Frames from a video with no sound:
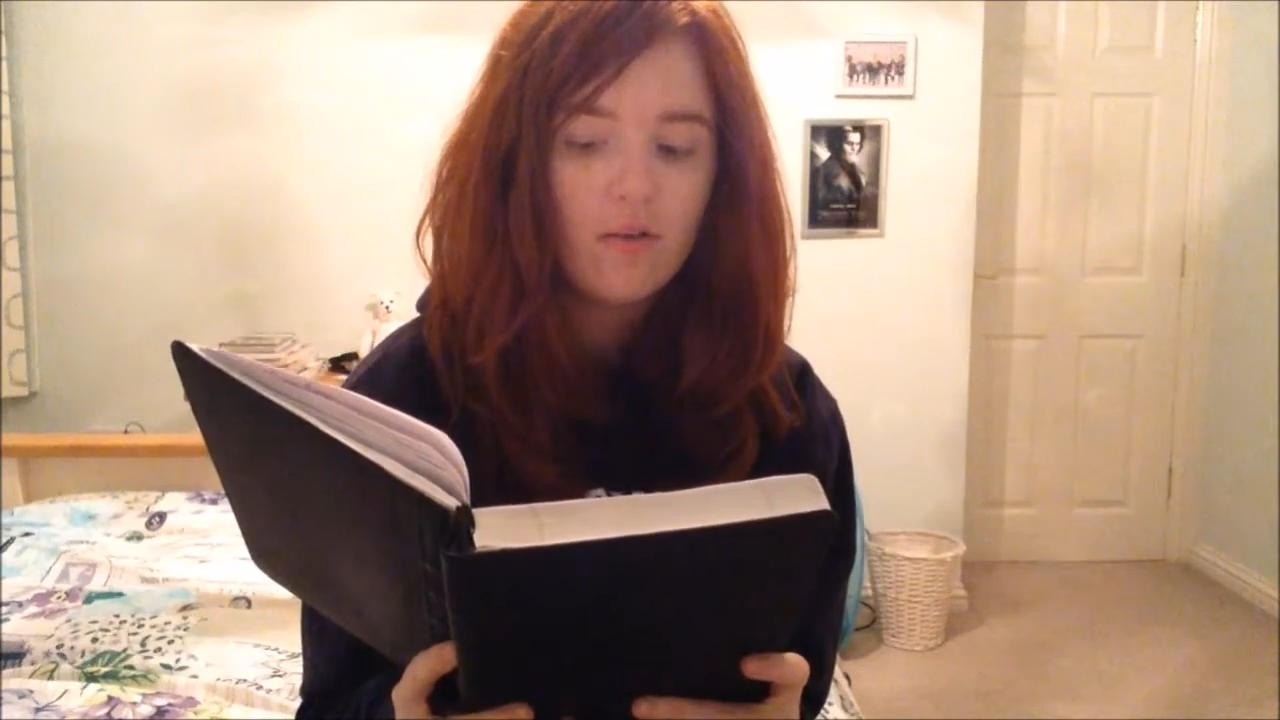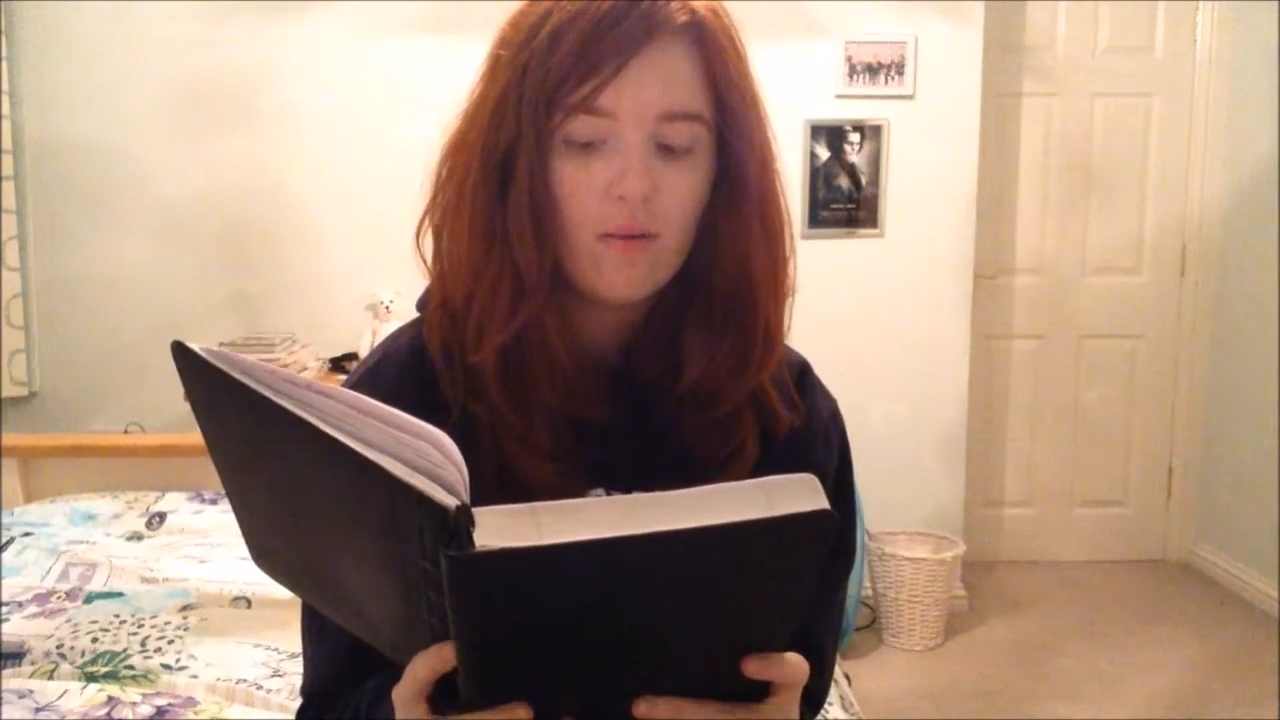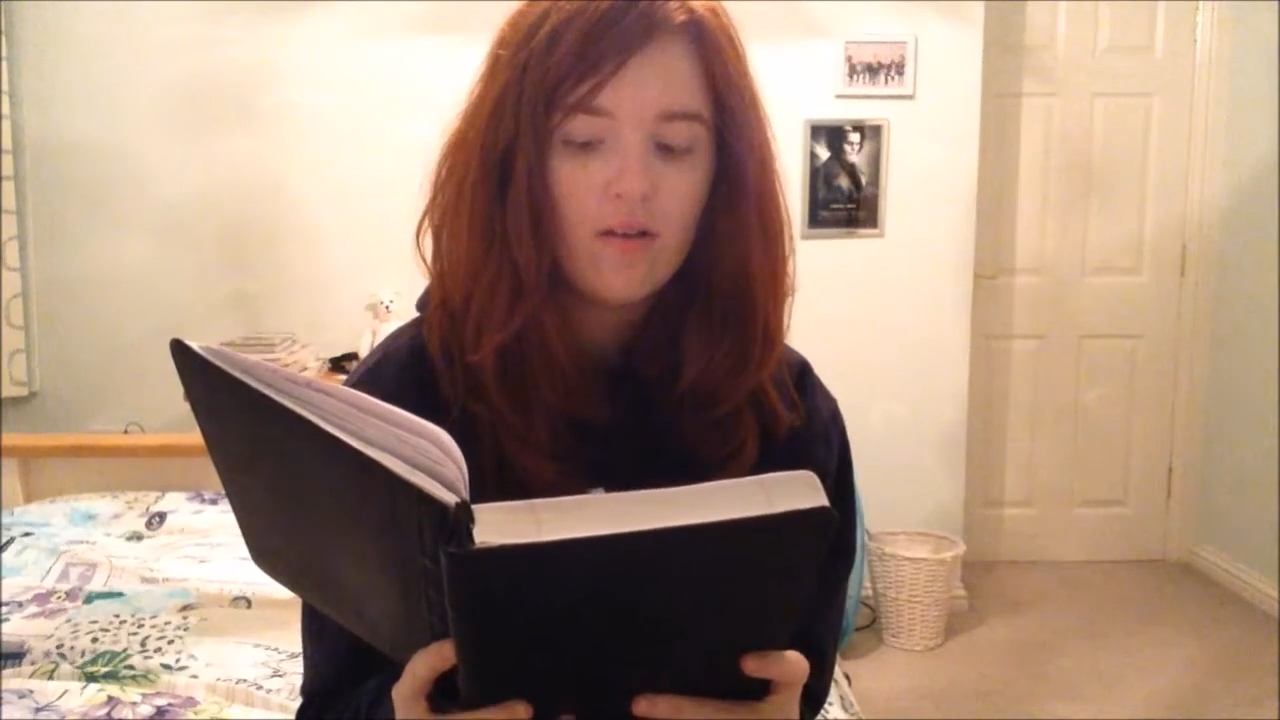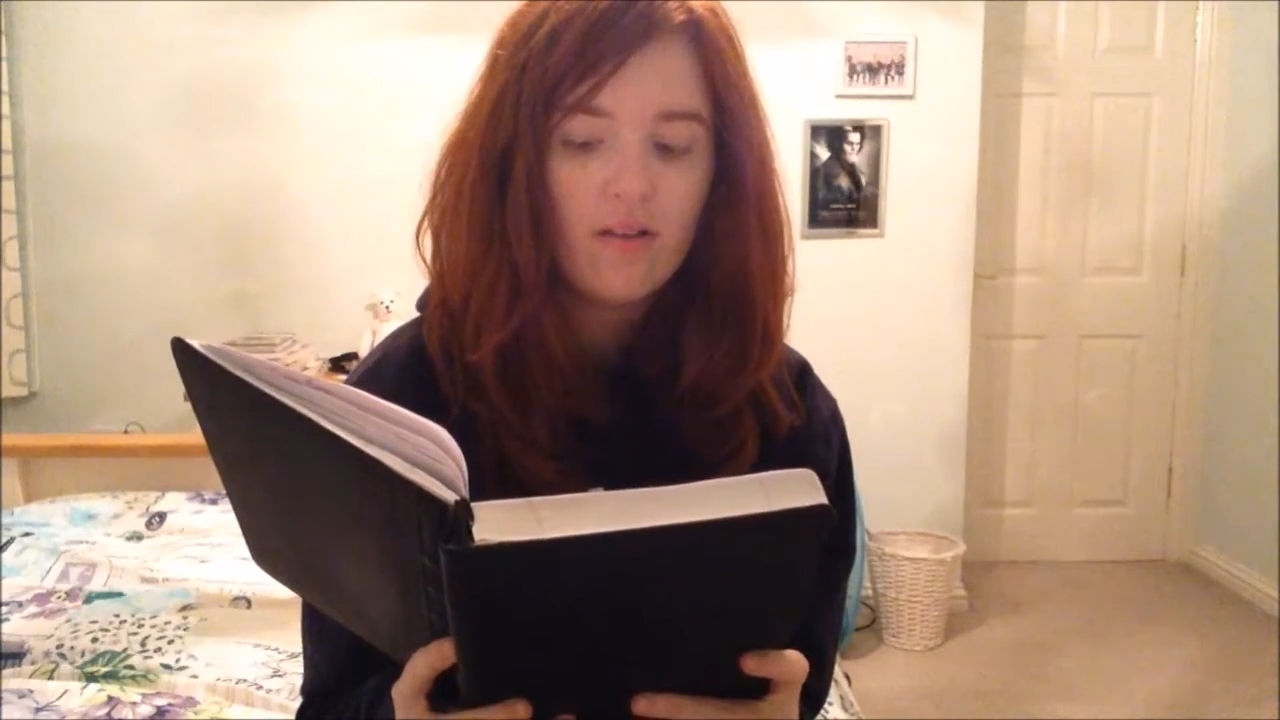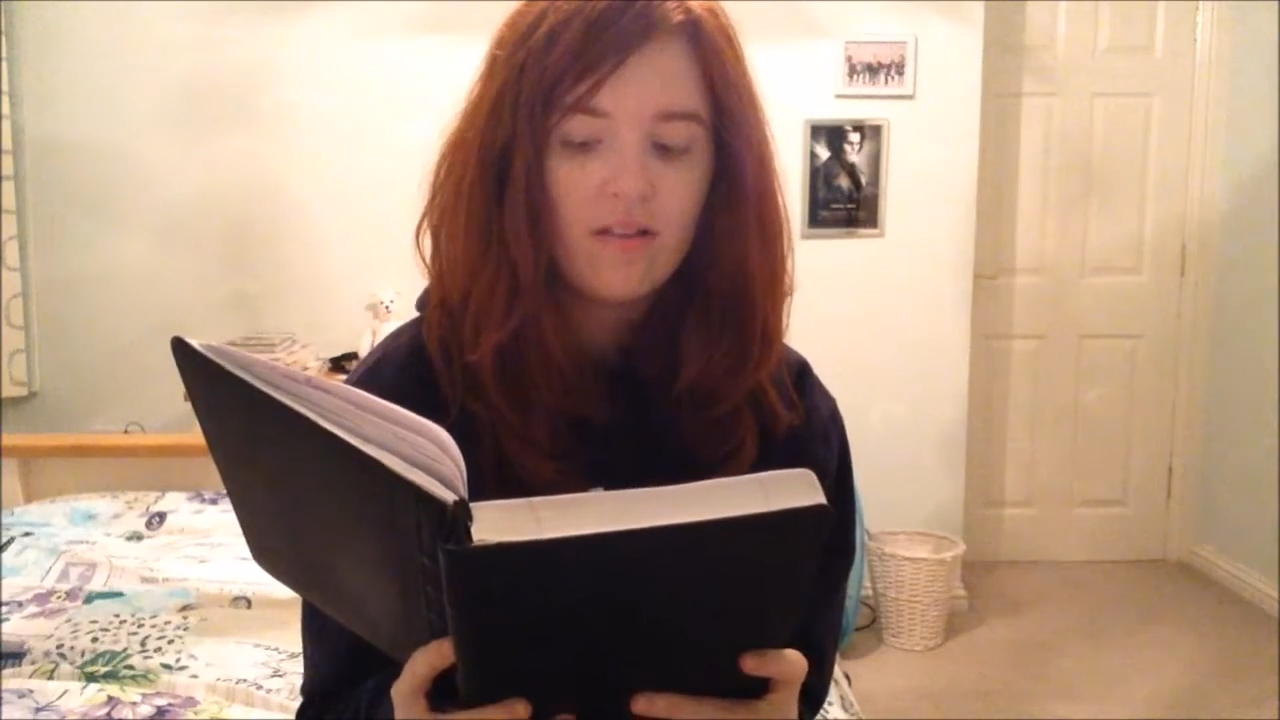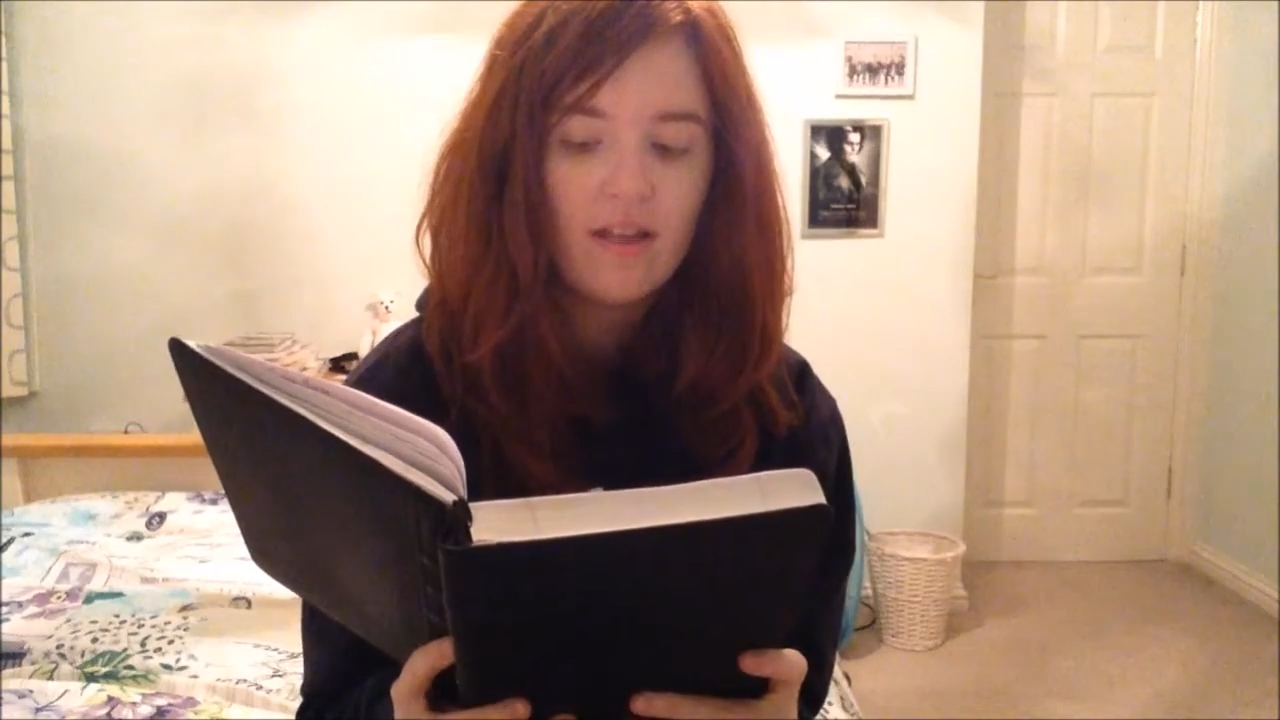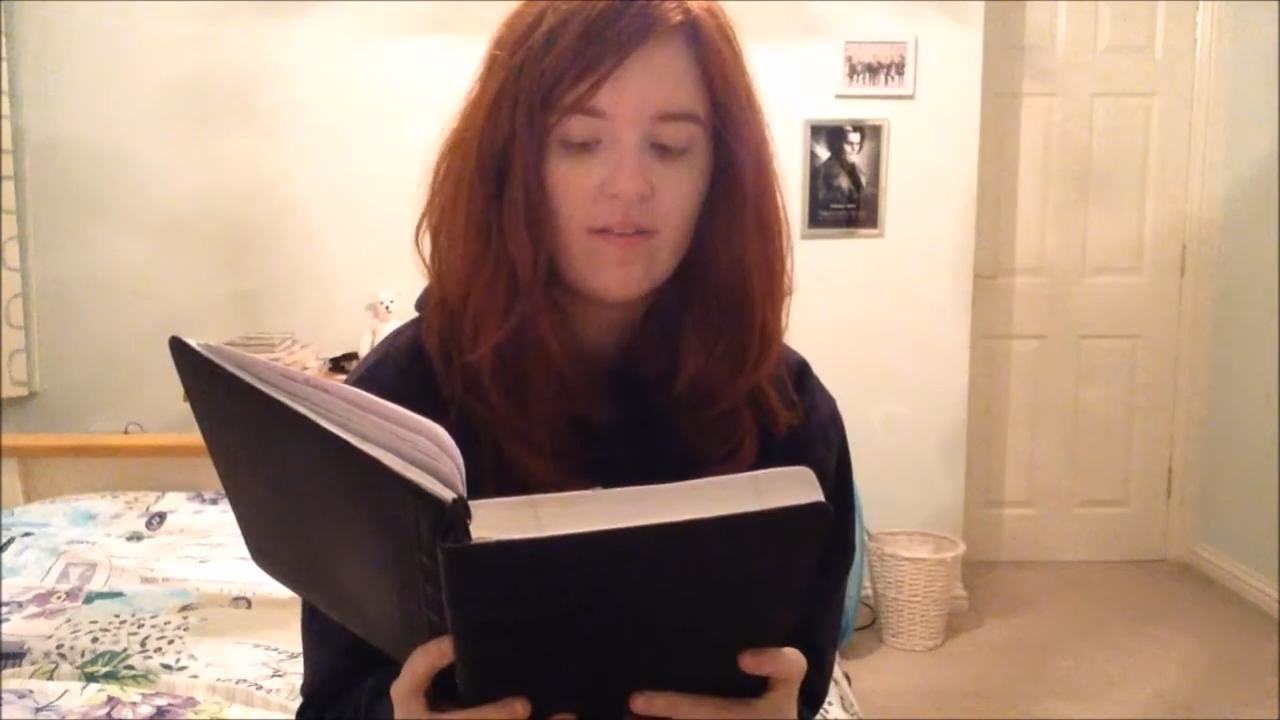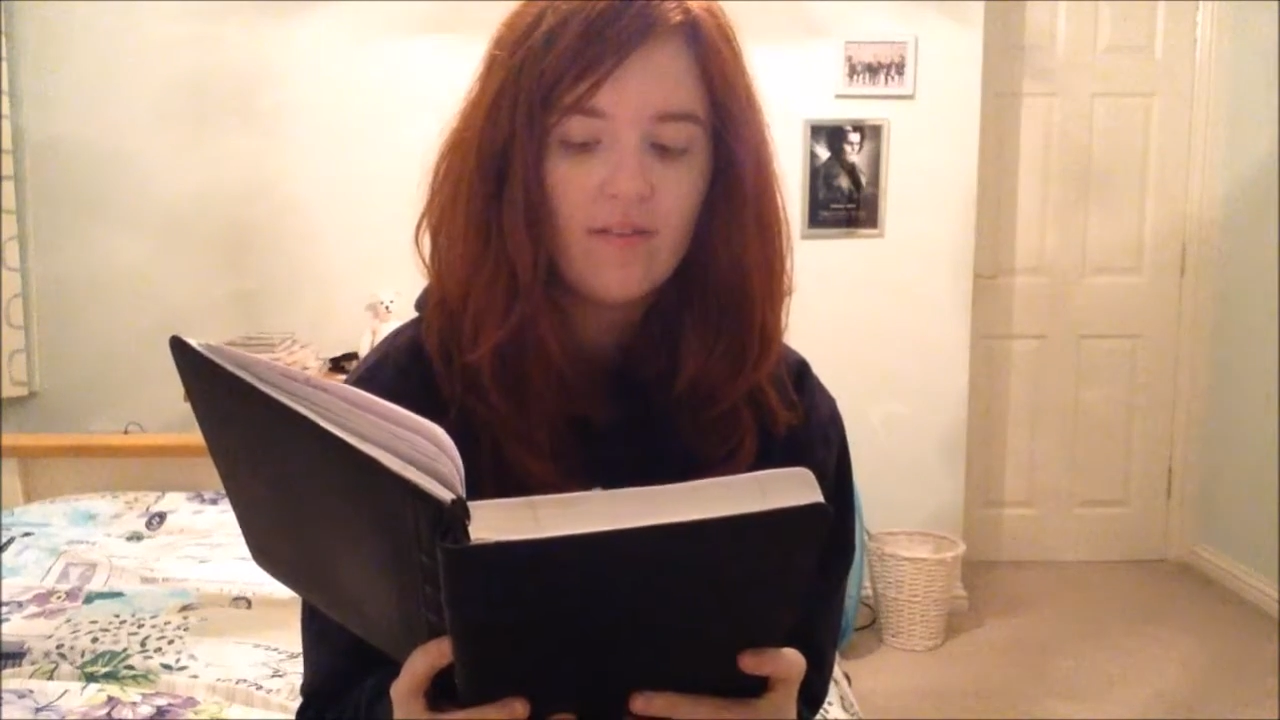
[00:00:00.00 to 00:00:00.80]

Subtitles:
around his thin